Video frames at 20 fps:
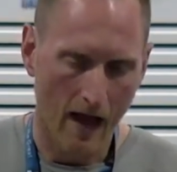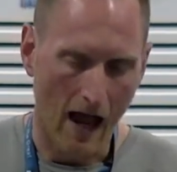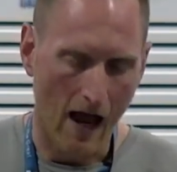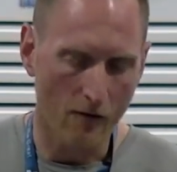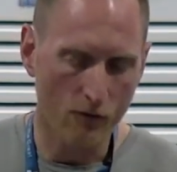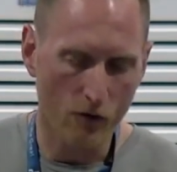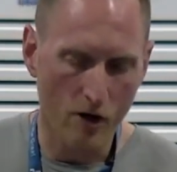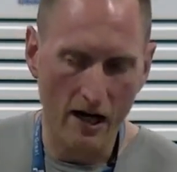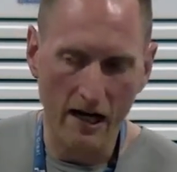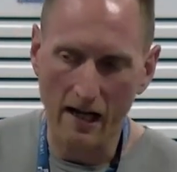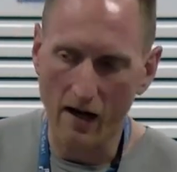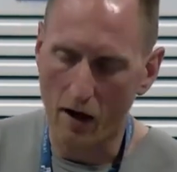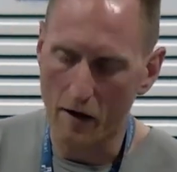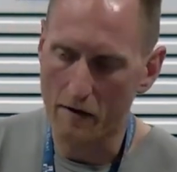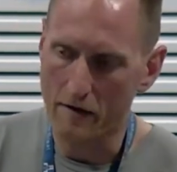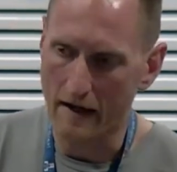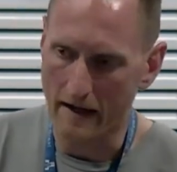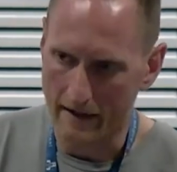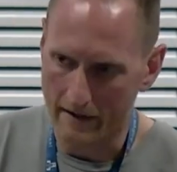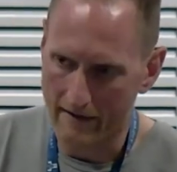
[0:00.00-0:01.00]
And really, I
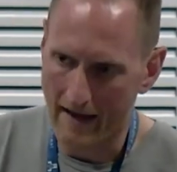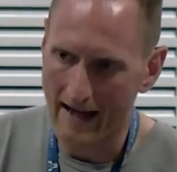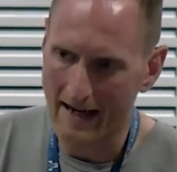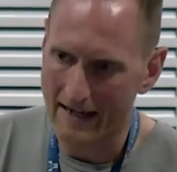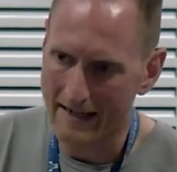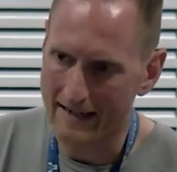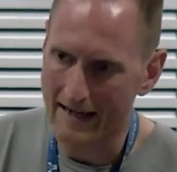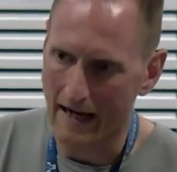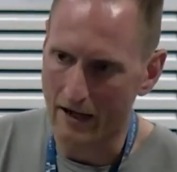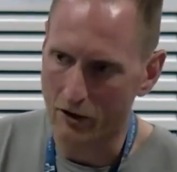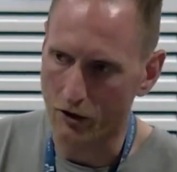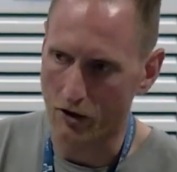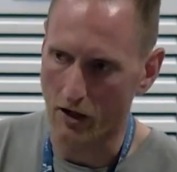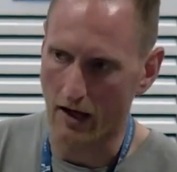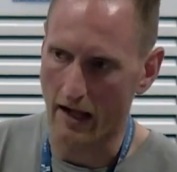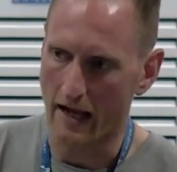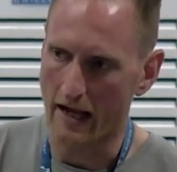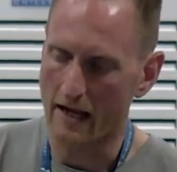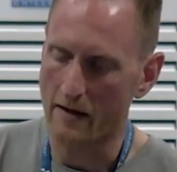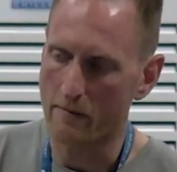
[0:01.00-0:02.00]
think that is
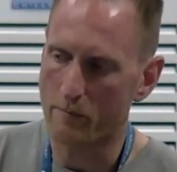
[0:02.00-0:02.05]
actually